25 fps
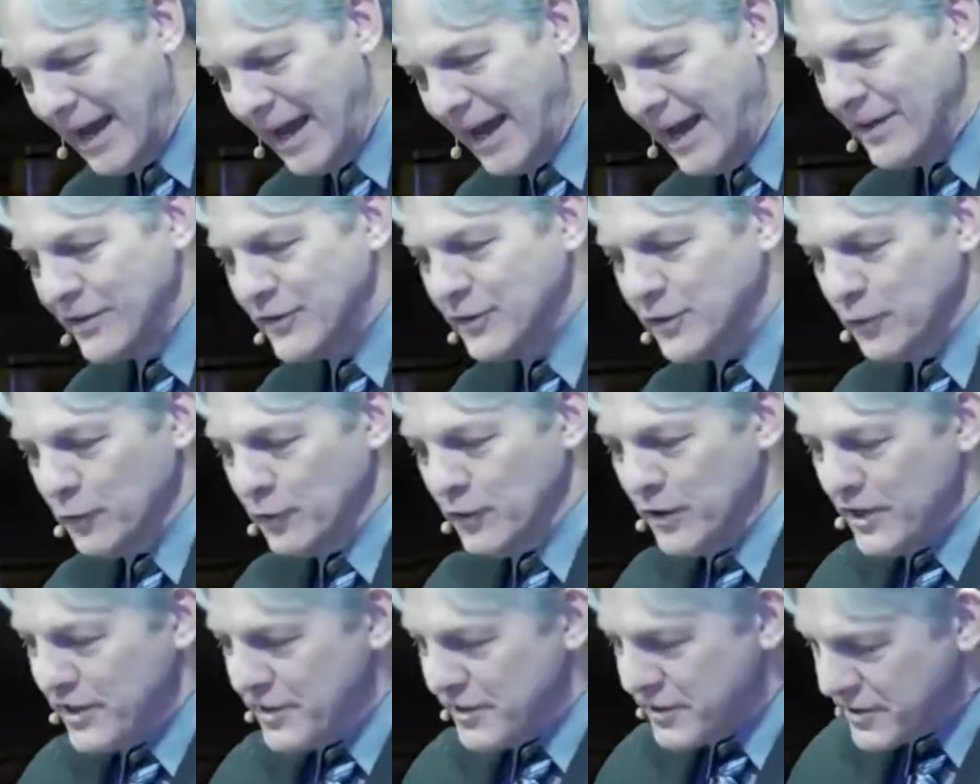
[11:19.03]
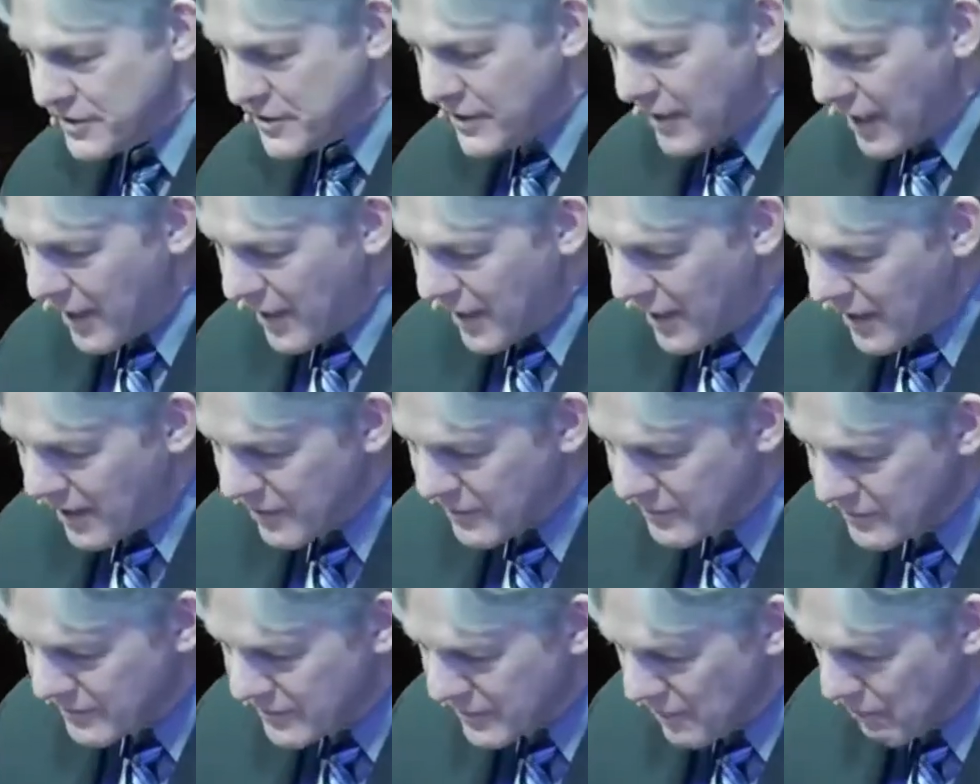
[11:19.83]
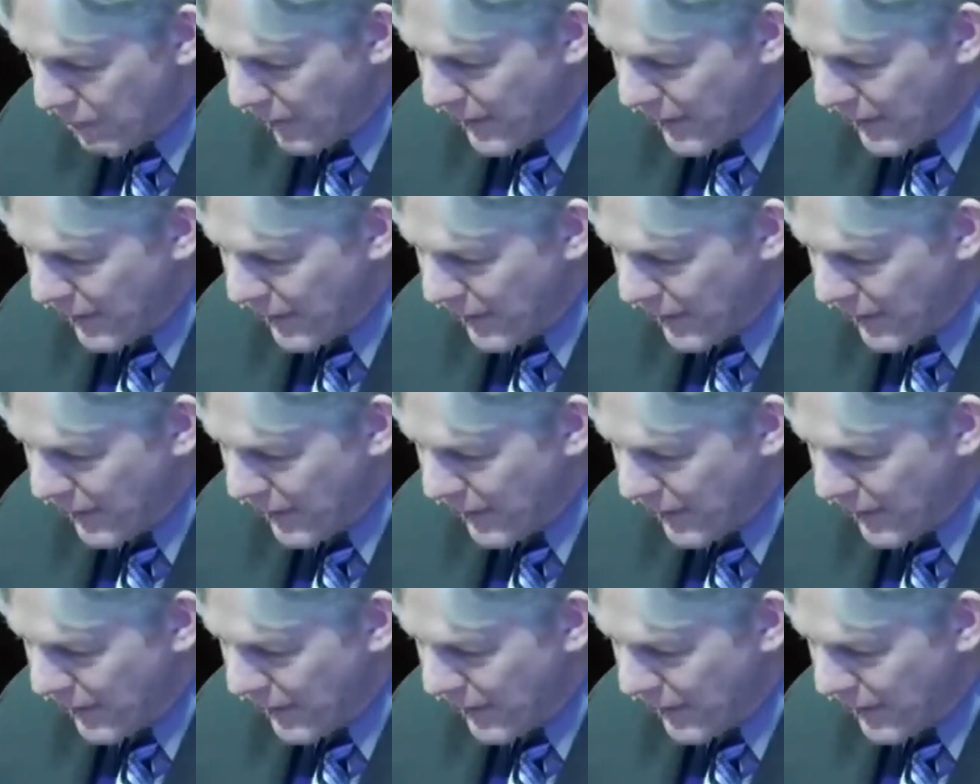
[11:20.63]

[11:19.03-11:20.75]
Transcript: uh, as soon as uh,